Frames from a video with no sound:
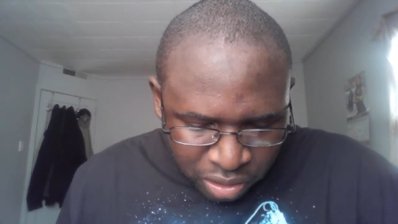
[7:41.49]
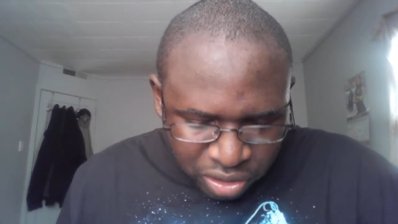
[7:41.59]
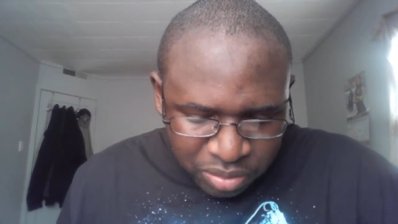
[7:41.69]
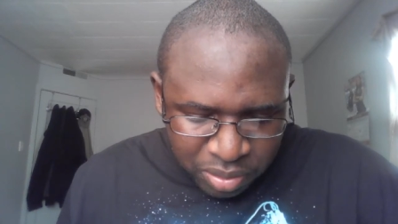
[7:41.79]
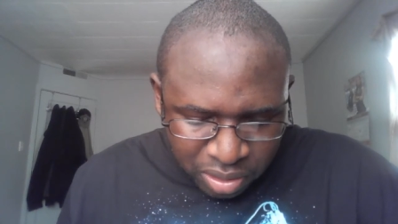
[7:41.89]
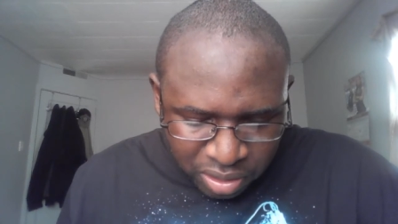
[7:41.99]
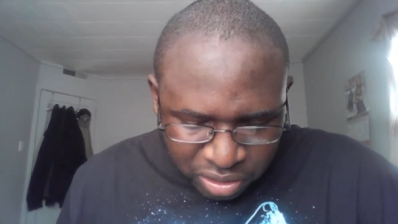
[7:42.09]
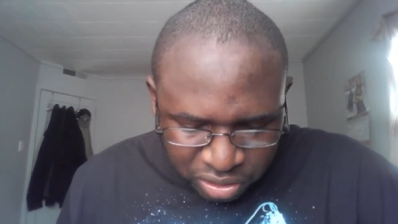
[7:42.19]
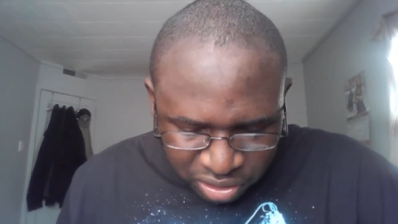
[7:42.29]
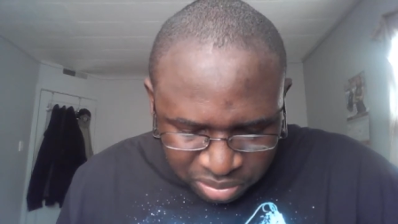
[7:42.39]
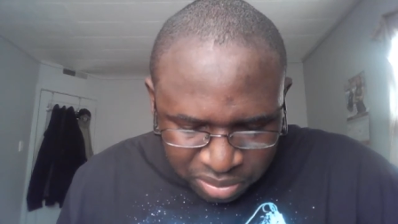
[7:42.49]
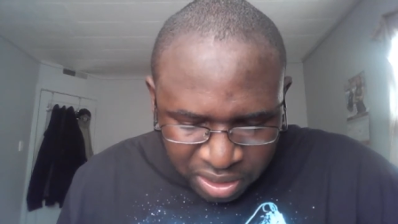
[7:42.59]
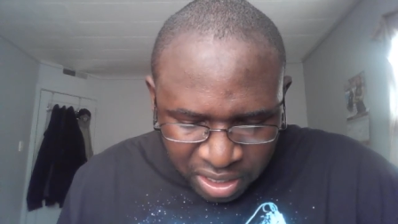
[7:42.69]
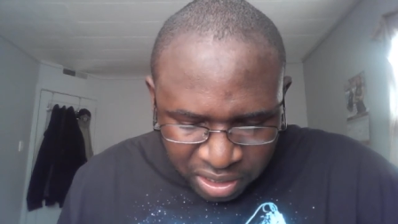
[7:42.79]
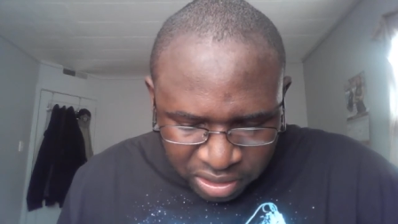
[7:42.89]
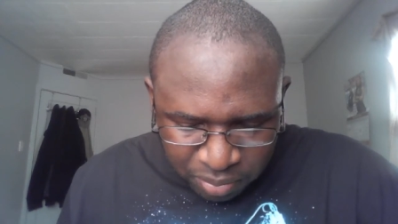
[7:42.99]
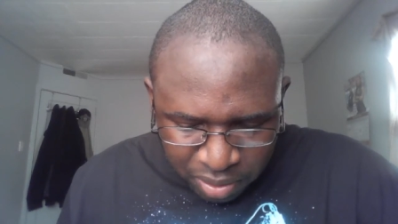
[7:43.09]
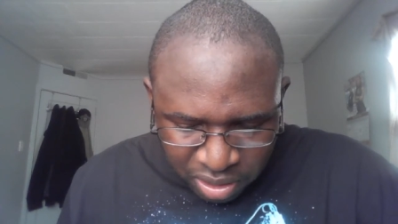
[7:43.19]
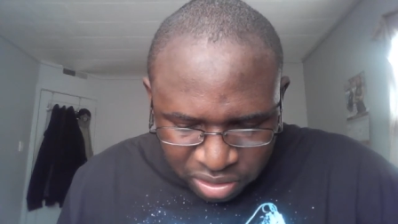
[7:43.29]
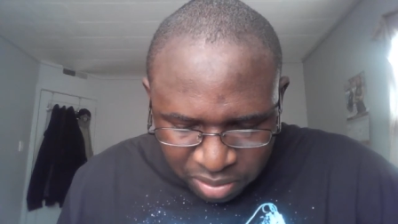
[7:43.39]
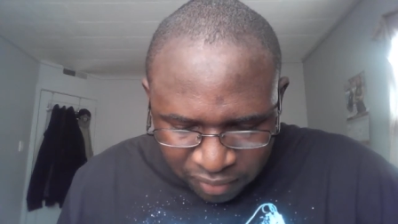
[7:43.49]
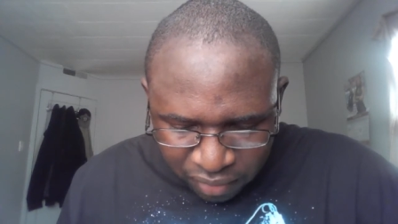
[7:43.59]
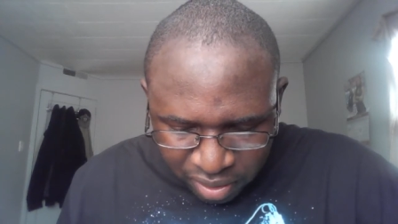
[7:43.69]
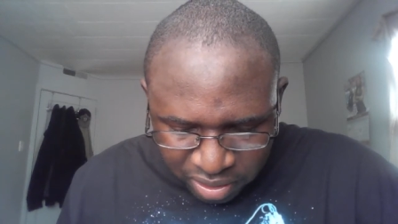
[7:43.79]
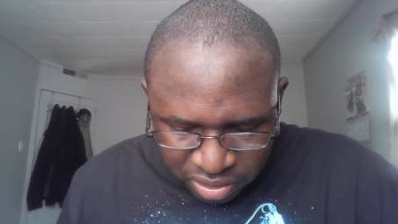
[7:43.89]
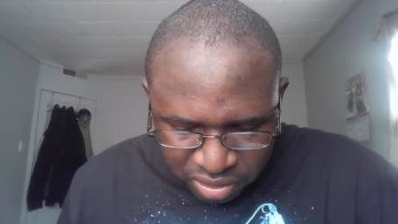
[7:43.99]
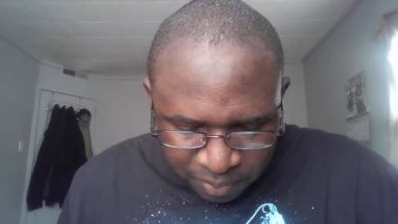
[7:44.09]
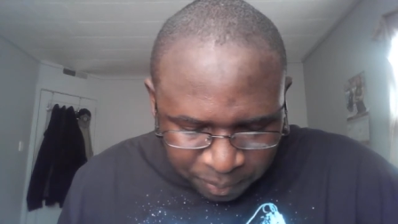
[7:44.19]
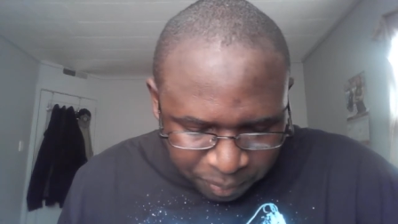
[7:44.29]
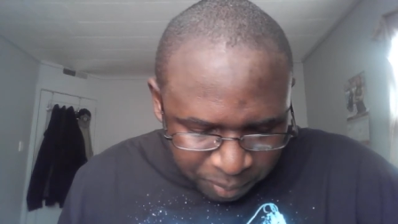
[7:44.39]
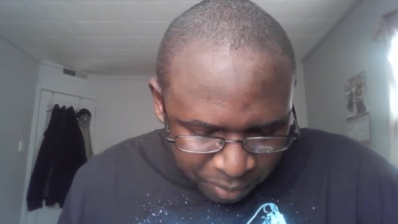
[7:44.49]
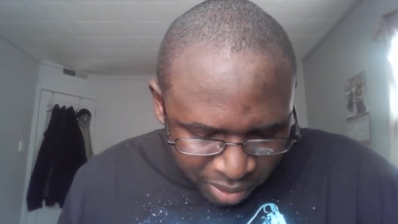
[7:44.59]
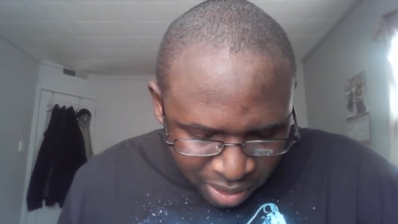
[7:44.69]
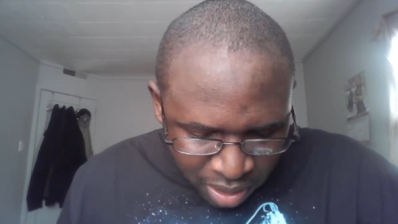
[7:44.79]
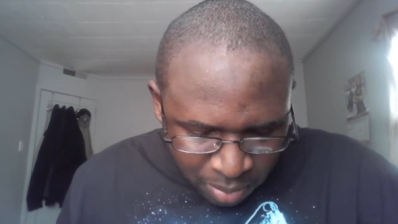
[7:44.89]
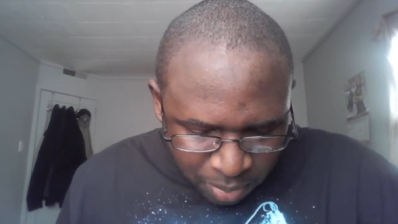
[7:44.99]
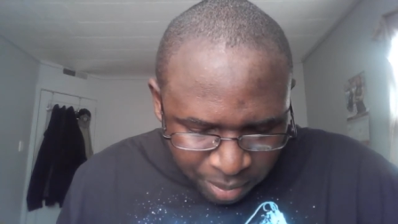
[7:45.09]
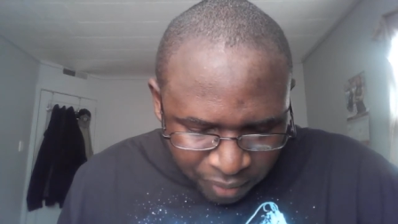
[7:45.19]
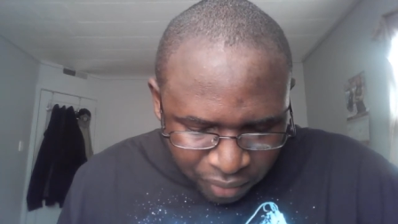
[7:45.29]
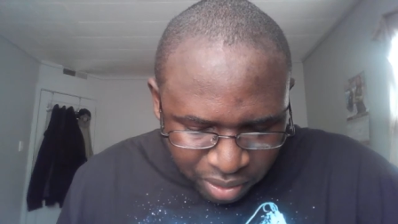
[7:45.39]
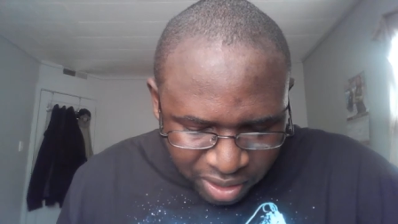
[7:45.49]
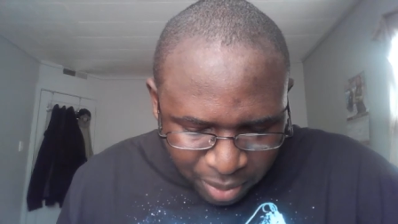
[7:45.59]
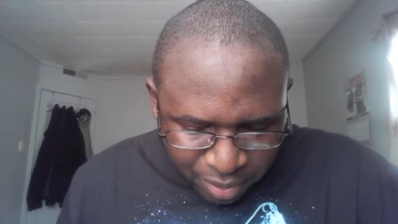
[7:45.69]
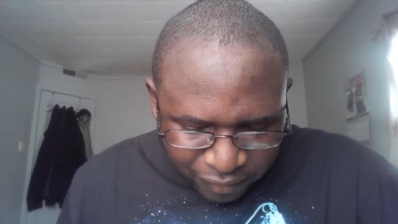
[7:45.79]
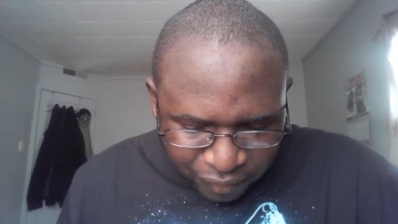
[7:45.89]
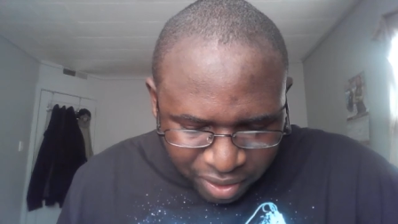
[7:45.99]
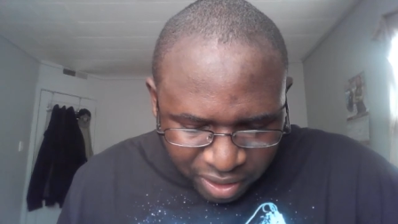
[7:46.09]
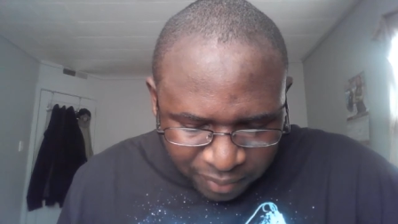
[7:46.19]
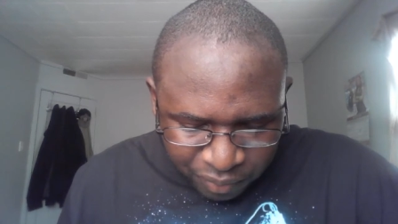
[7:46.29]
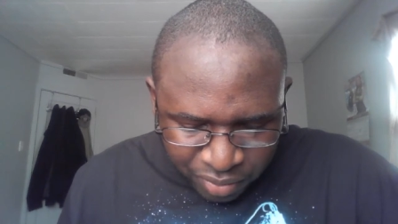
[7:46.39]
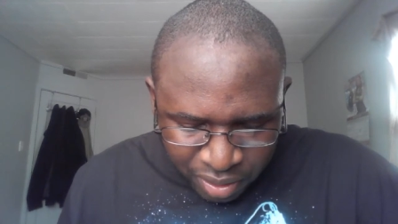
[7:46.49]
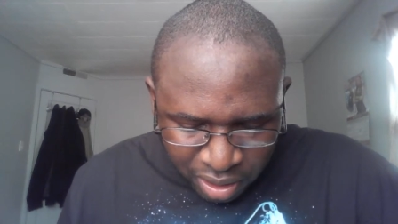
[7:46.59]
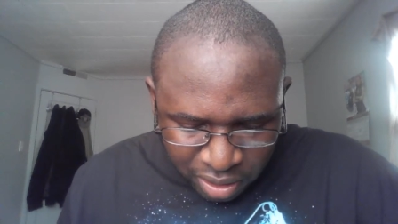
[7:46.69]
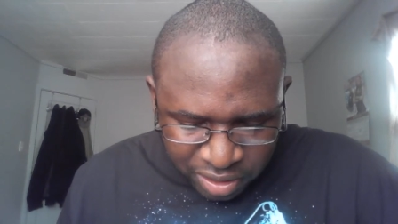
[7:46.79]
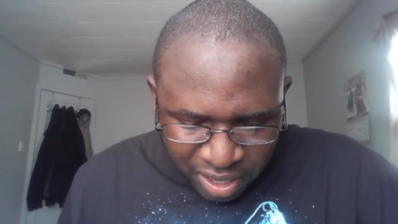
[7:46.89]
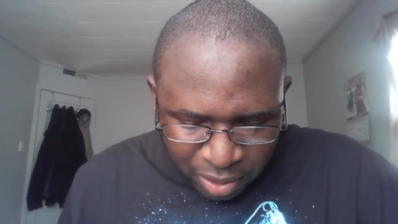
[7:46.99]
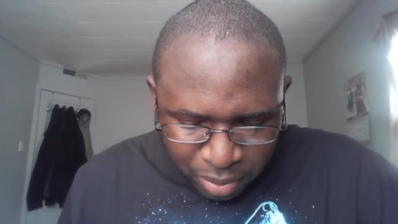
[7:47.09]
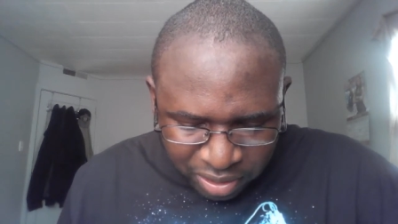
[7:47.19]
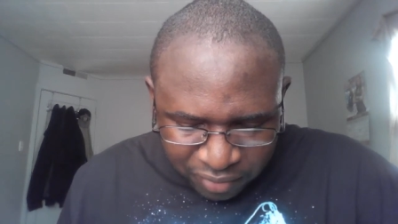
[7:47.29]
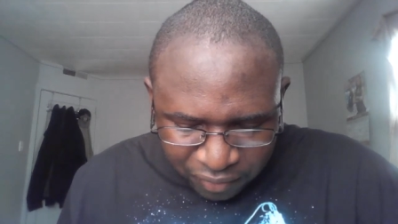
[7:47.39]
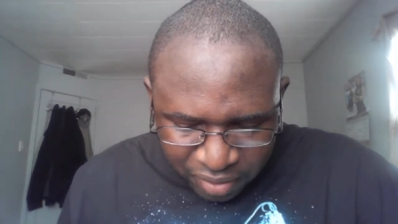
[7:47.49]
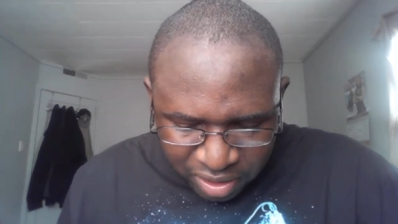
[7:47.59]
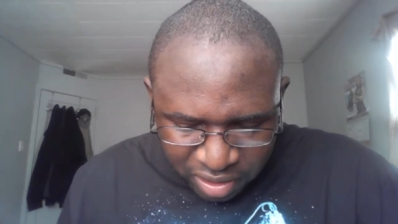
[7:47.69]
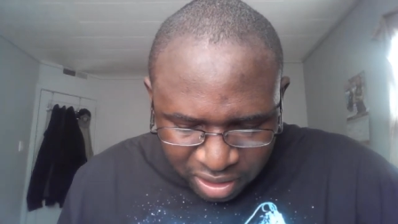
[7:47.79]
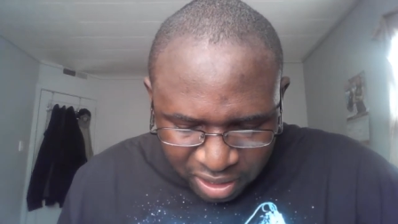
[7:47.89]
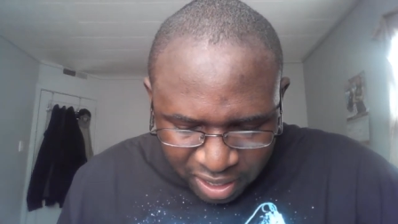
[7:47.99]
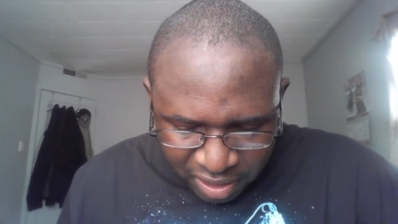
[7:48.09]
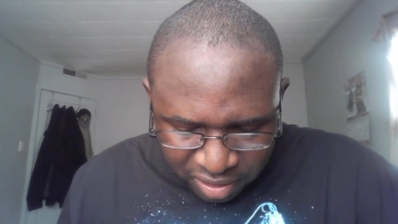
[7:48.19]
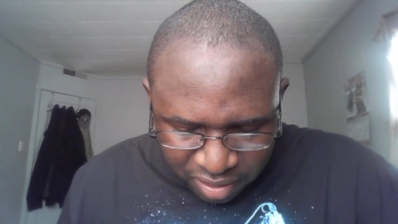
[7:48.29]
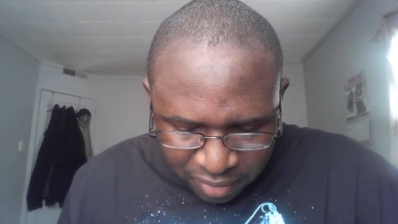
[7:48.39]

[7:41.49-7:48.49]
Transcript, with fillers: Judgment, Judgment Day is upon us, my friends. Prepare for a direct fight, a direct fight to the end.